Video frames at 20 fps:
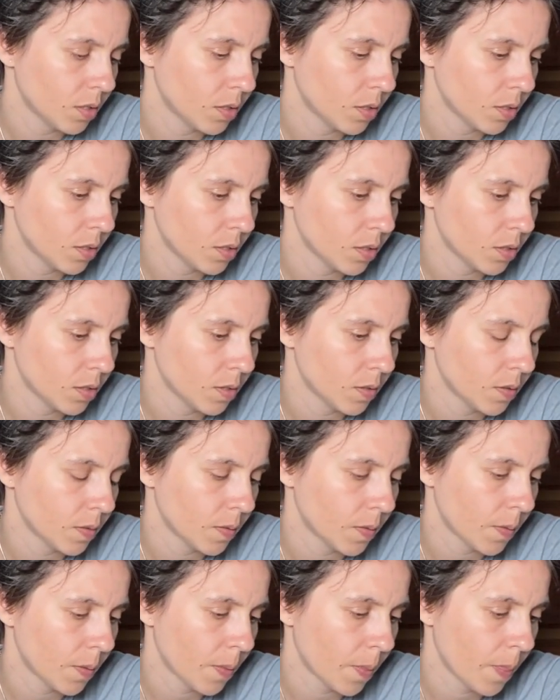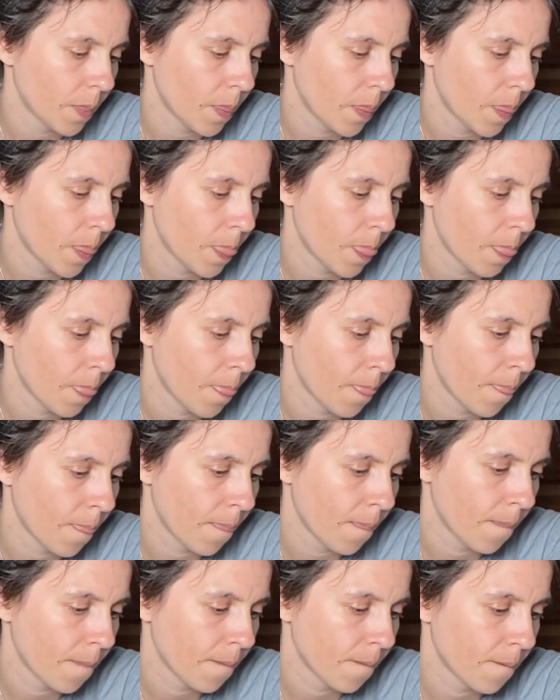
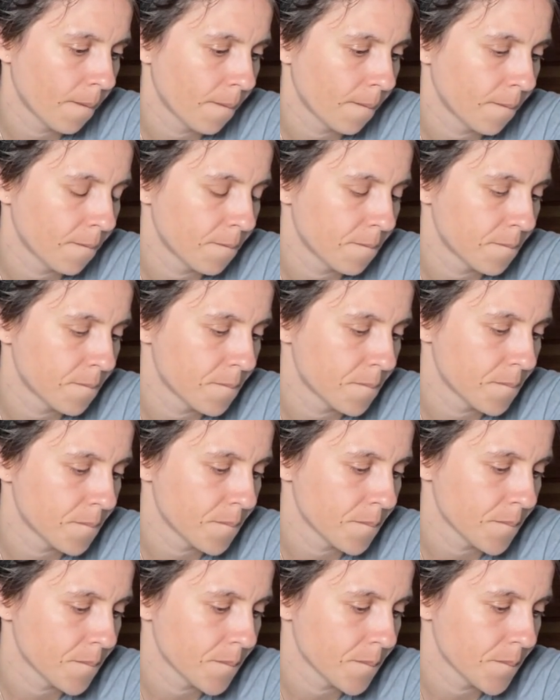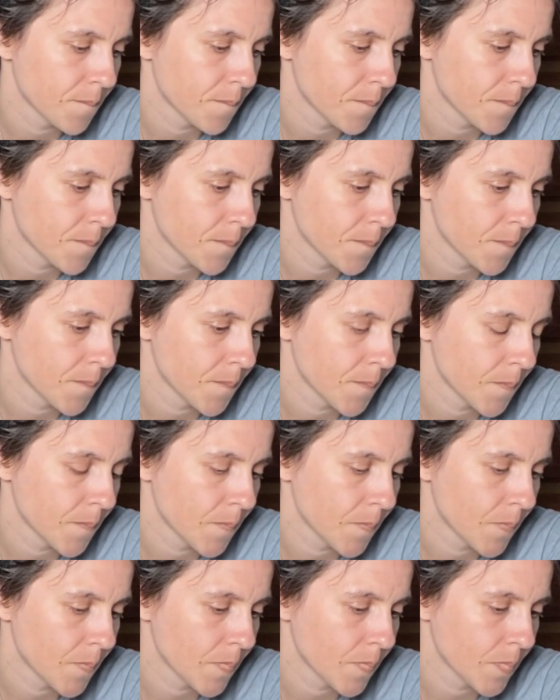
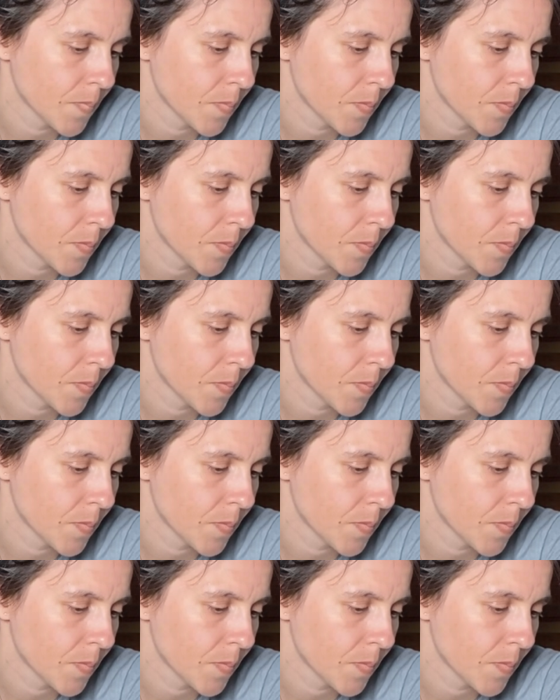[no speech]